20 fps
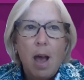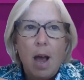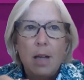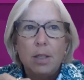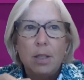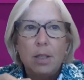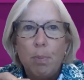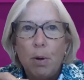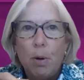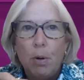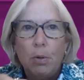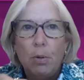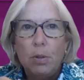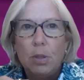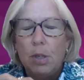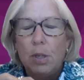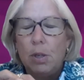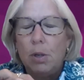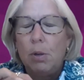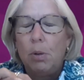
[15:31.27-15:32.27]
I spoke
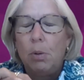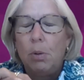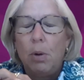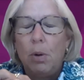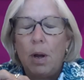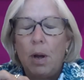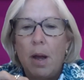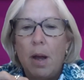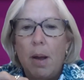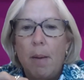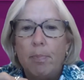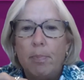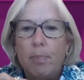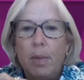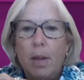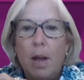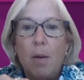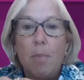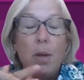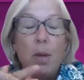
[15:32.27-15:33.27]
to
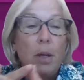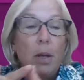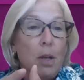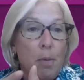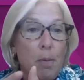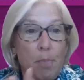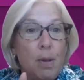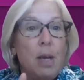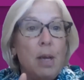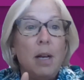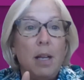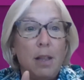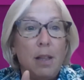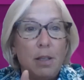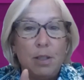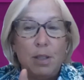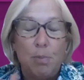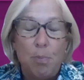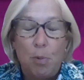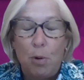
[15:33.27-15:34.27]
Amelia Beatty
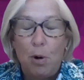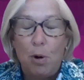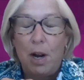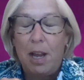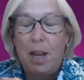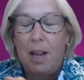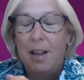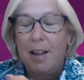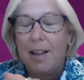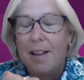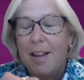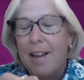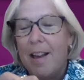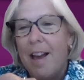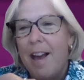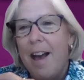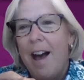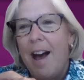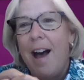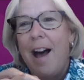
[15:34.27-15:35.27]
this morning,
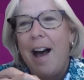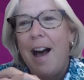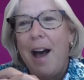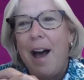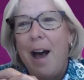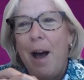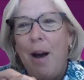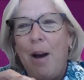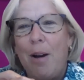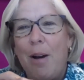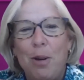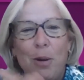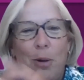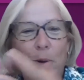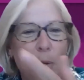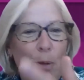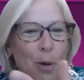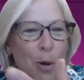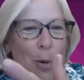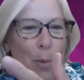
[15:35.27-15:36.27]
your
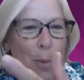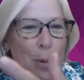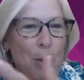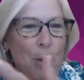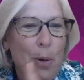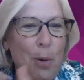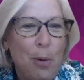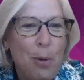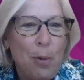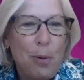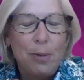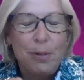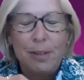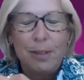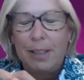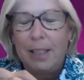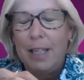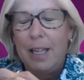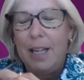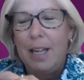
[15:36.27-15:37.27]
global
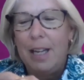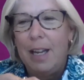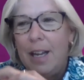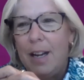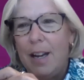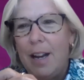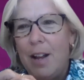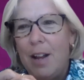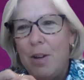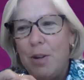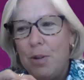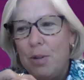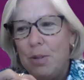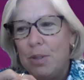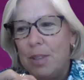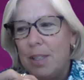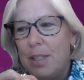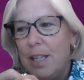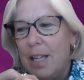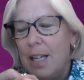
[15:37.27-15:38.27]
lead
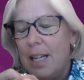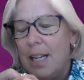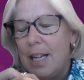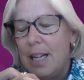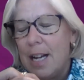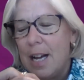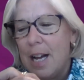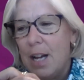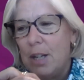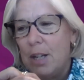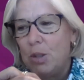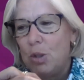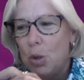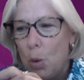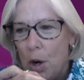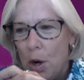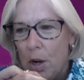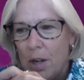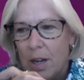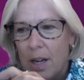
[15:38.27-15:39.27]
who's in
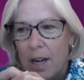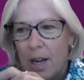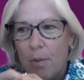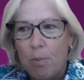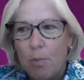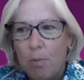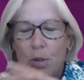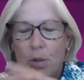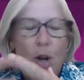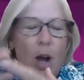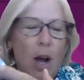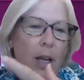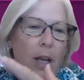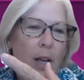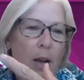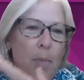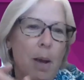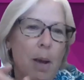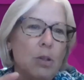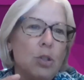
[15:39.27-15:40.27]
Jordan, and we're
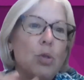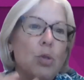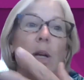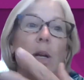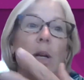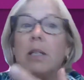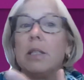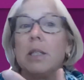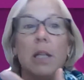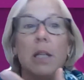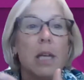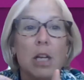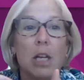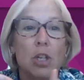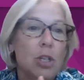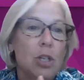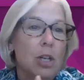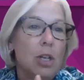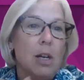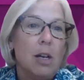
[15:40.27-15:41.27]
talking about
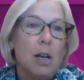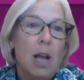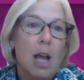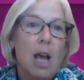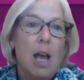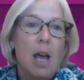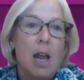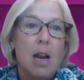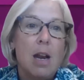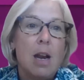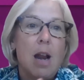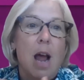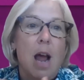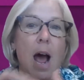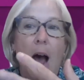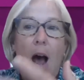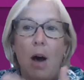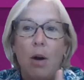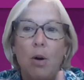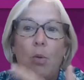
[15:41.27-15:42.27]
translation and
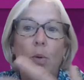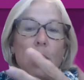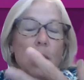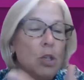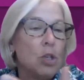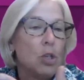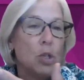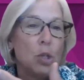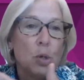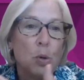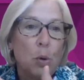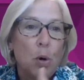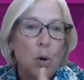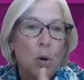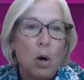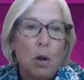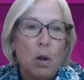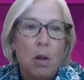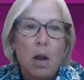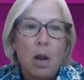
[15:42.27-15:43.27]
how do we
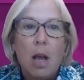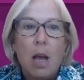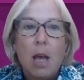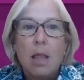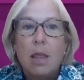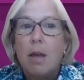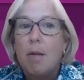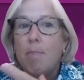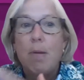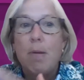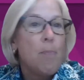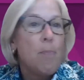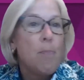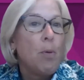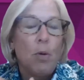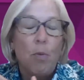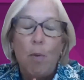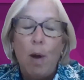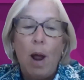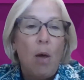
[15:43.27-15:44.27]
ensure that
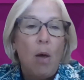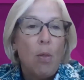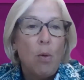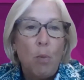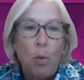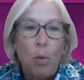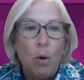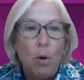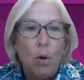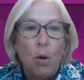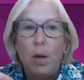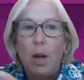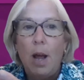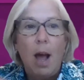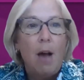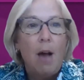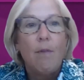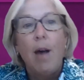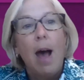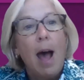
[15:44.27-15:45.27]
people around the world
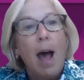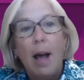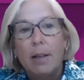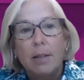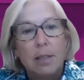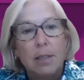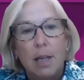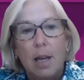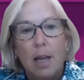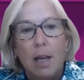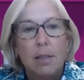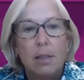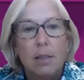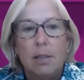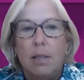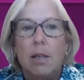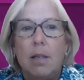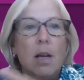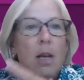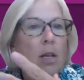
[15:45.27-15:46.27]
have
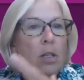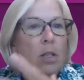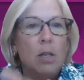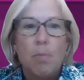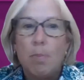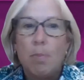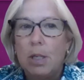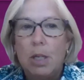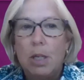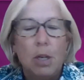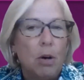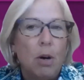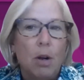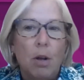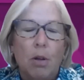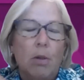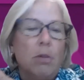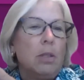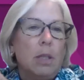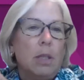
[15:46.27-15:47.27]
access to
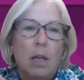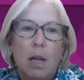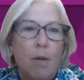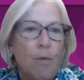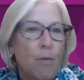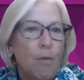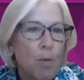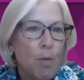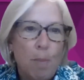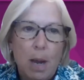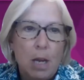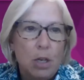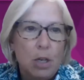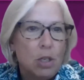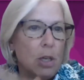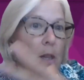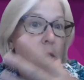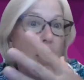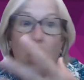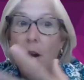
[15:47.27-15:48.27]
materials and
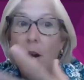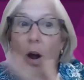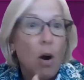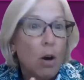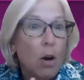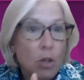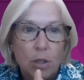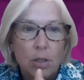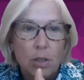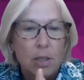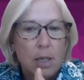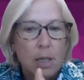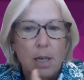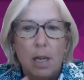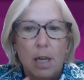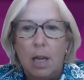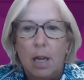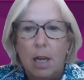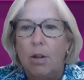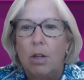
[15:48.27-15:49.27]
information that aren't just in
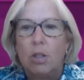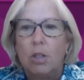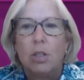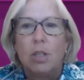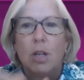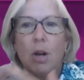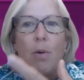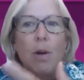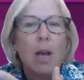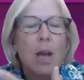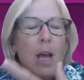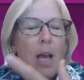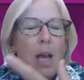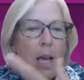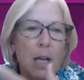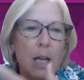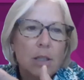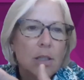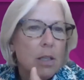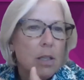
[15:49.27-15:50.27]
English. So
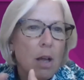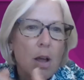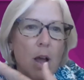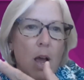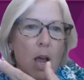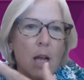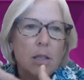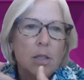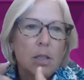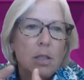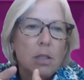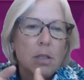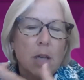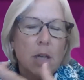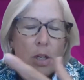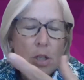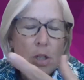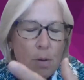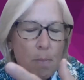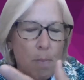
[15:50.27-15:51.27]
it's
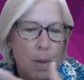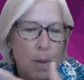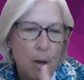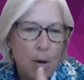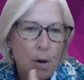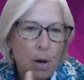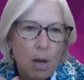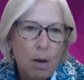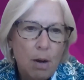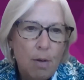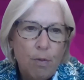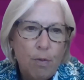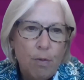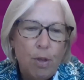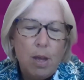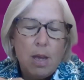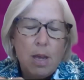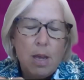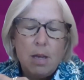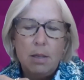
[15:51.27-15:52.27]
such a myriad of
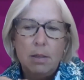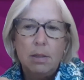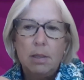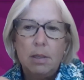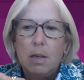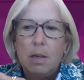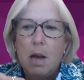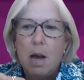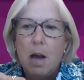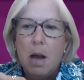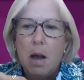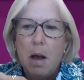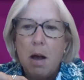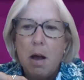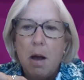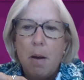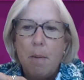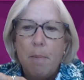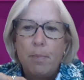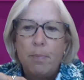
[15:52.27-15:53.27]
things,
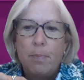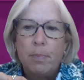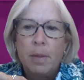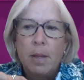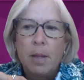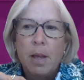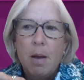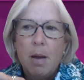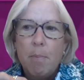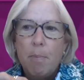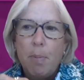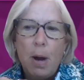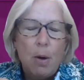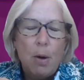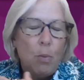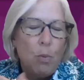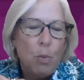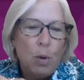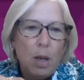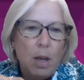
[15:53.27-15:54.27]

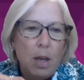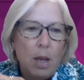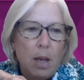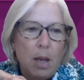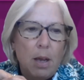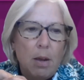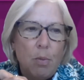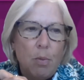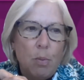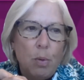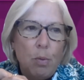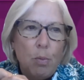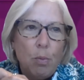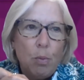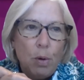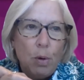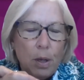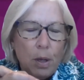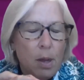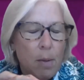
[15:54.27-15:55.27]
but we
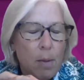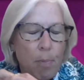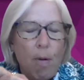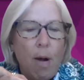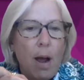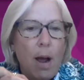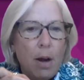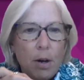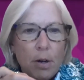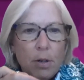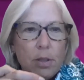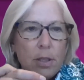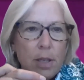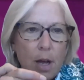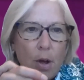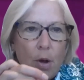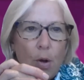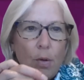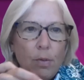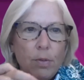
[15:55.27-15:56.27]
really pride
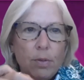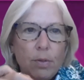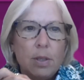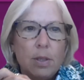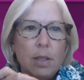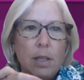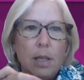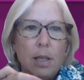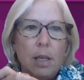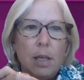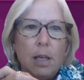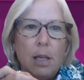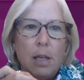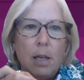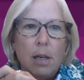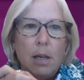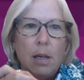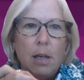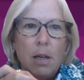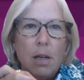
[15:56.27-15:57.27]
ourselves
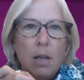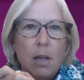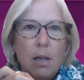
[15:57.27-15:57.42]
in